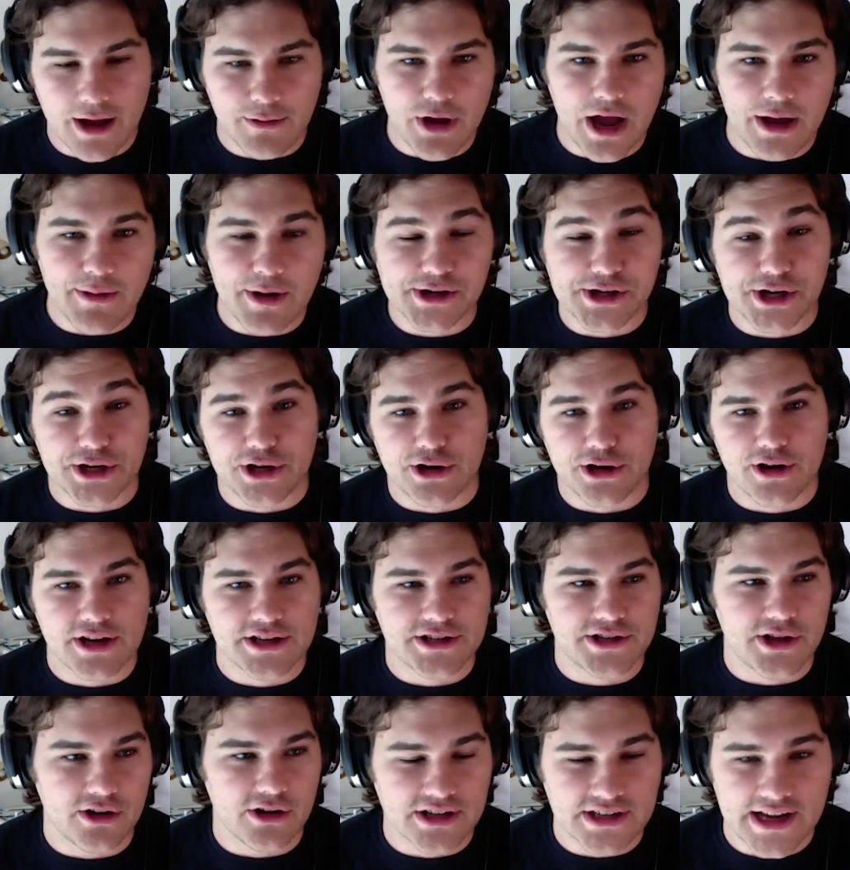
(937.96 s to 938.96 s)
actually
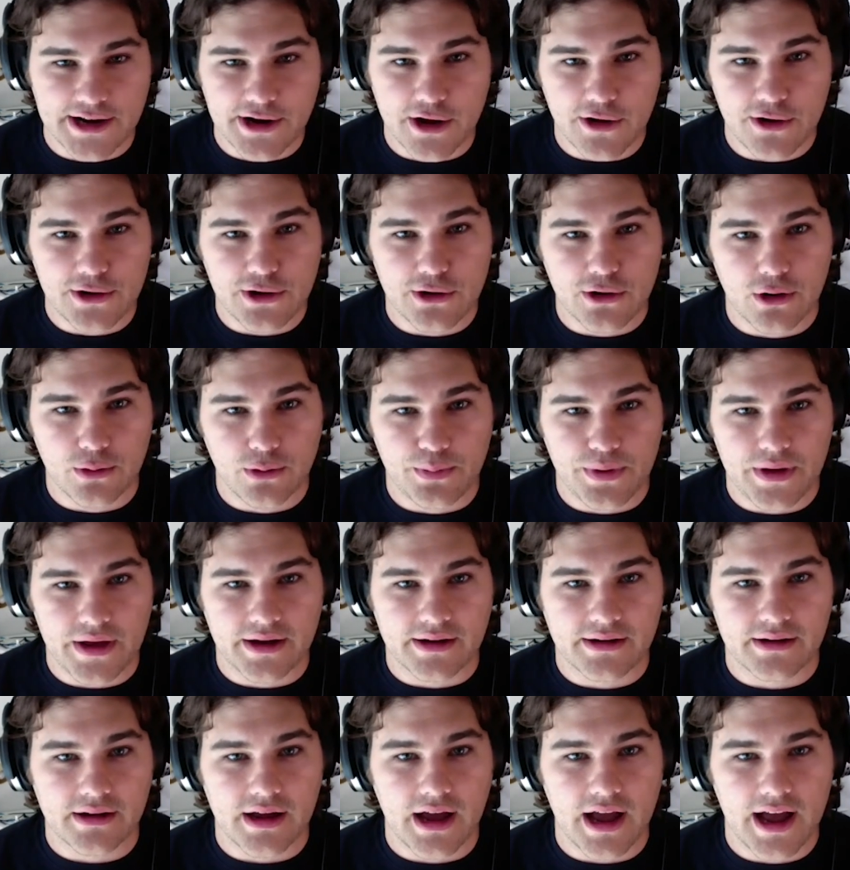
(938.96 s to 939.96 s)
curious though, because I know you're a
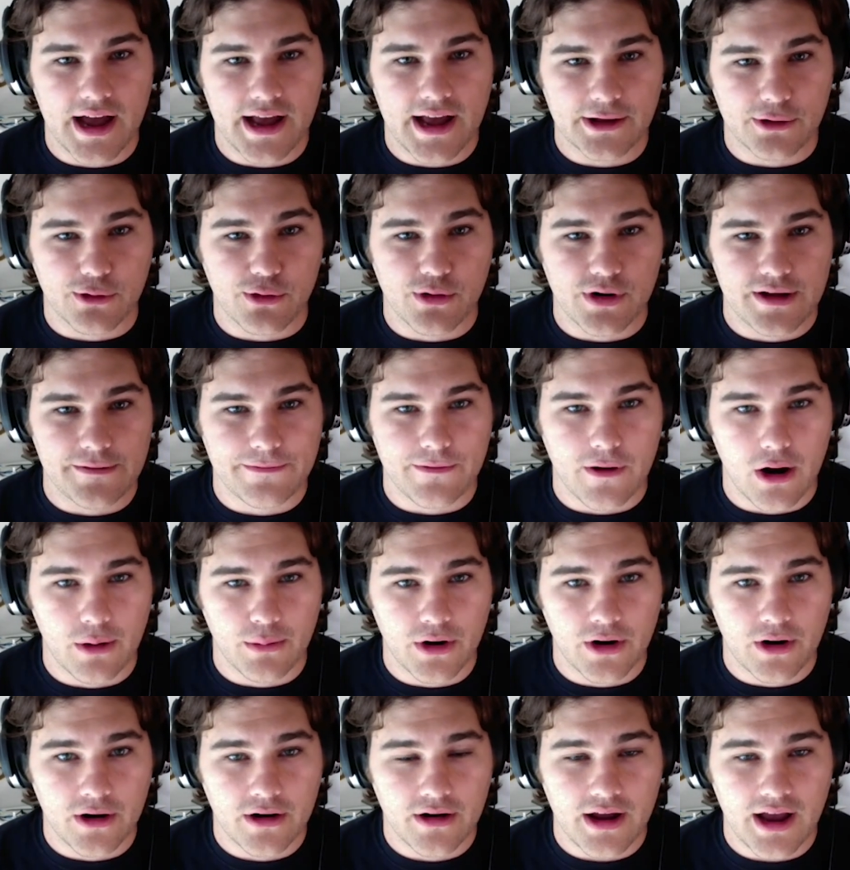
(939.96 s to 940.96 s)
big liquidity
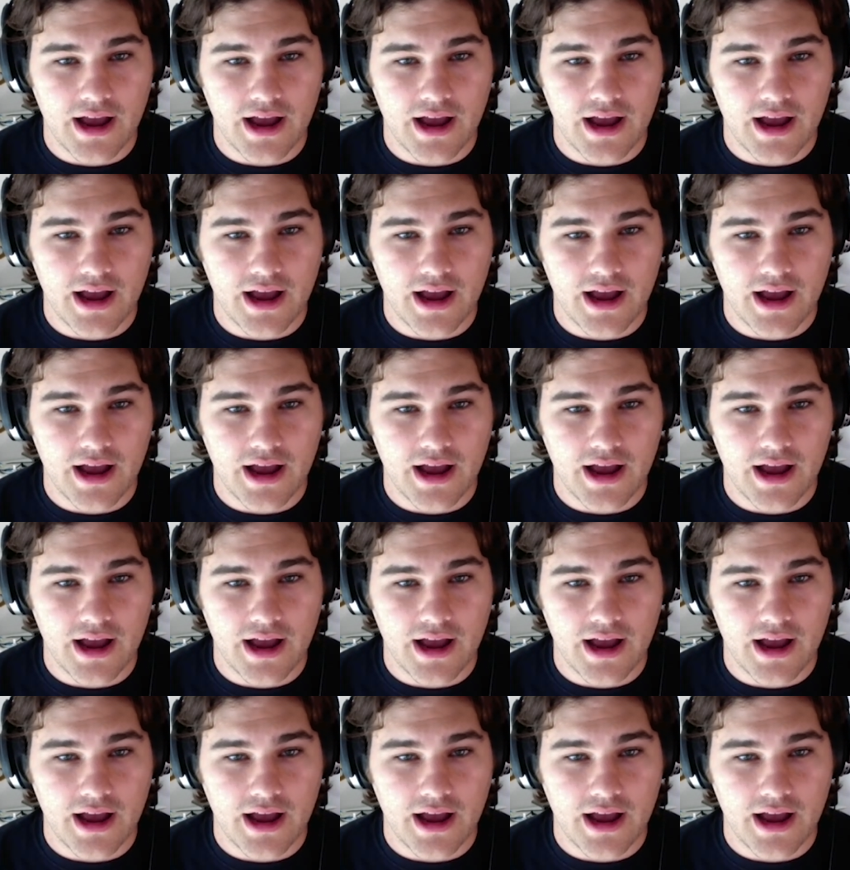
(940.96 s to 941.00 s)
farmer.